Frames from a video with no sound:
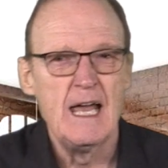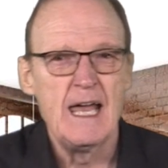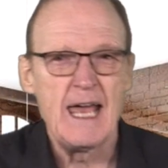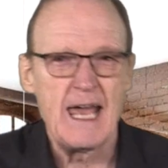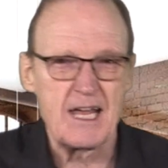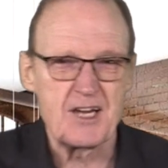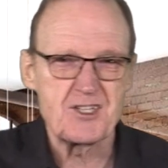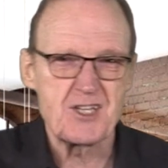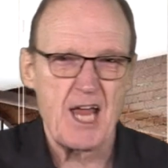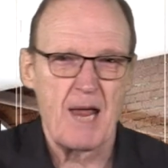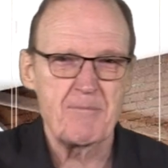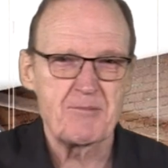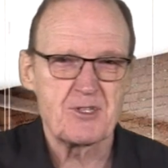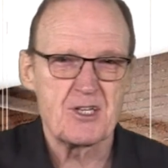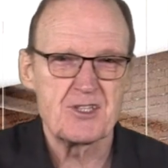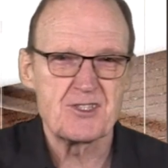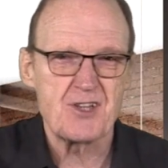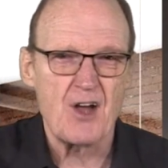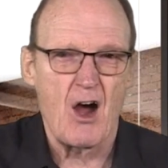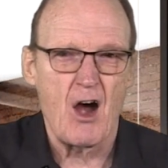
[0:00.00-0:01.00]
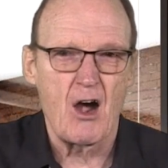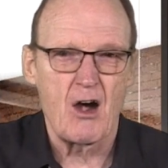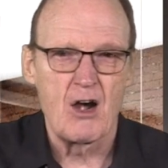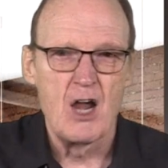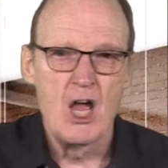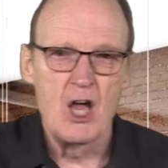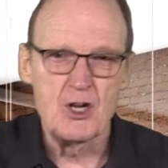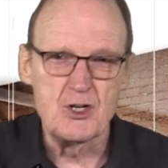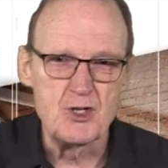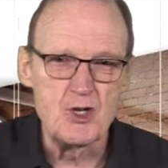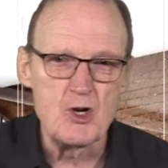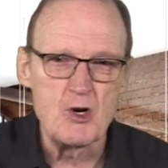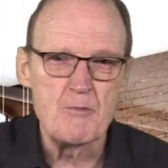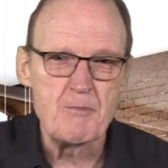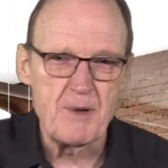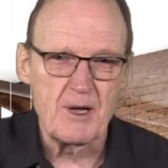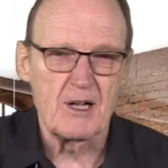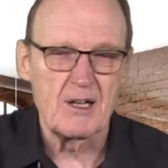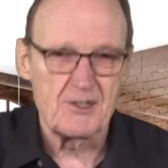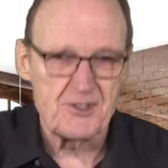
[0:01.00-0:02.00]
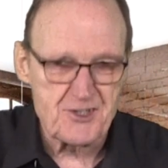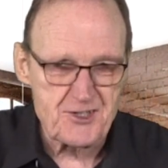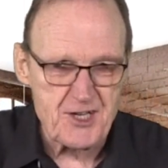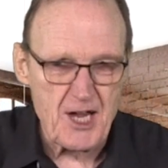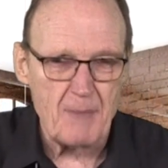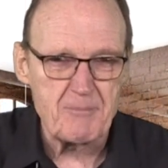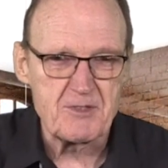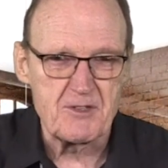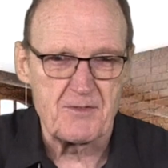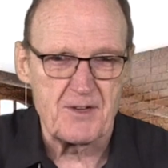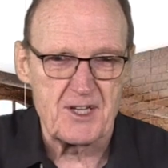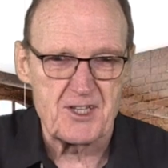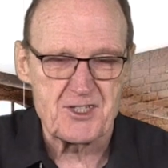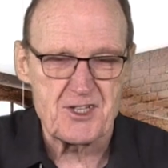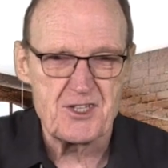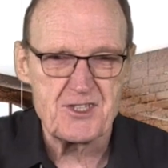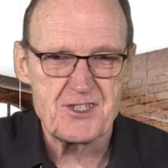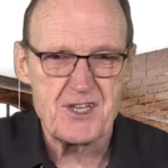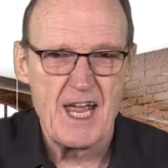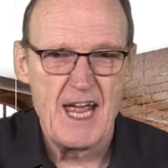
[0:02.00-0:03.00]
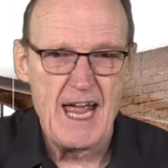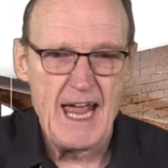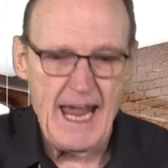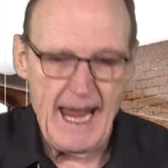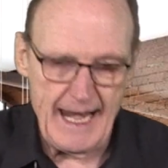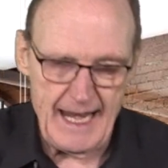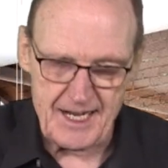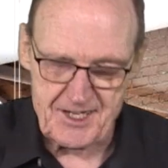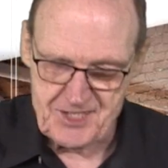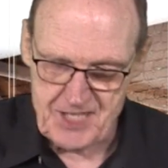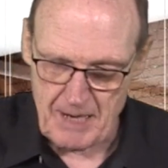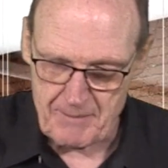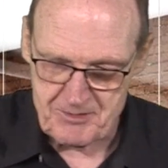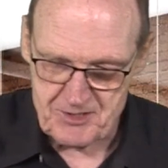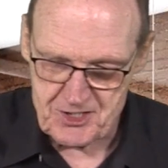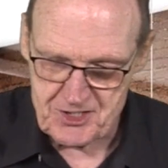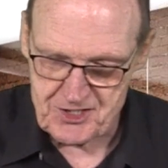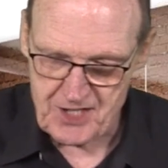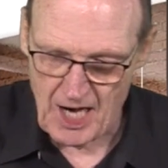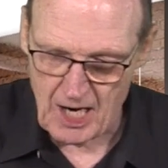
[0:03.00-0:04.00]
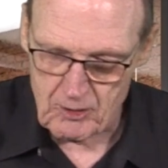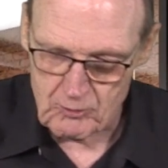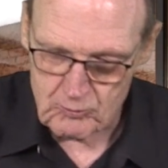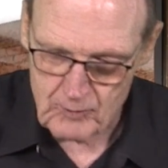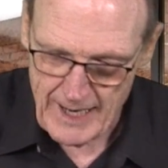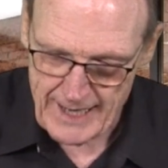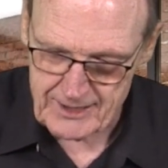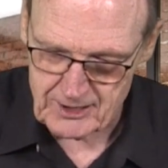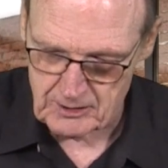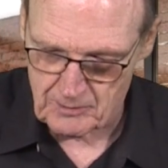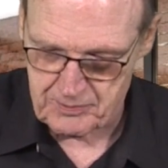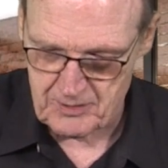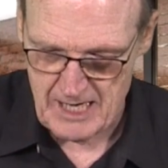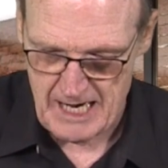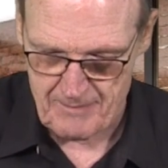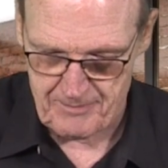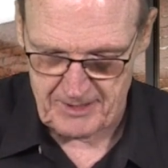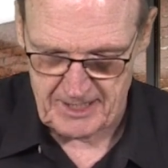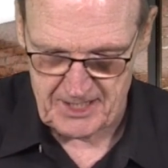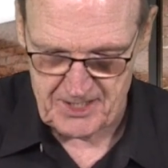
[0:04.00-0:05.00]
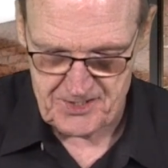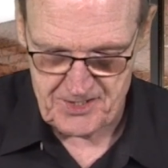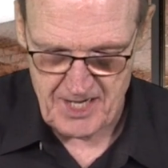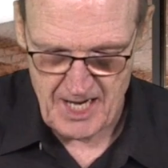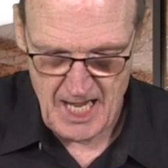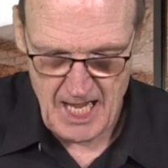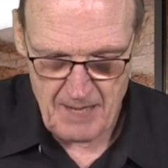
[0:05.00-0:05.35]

Exemptions are new build subdivisions, and exemptions are rental properties.